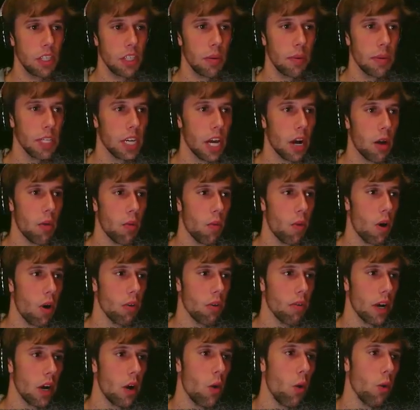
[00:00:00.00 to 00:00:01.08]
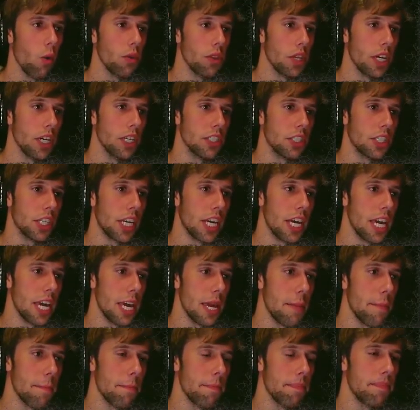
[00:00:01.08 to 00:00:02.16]
Somebody's got wall Oh, there's the
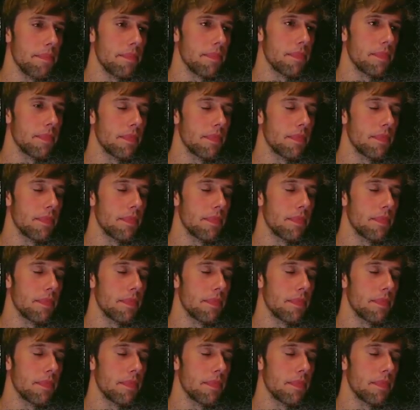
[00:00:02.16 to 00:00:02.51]
key.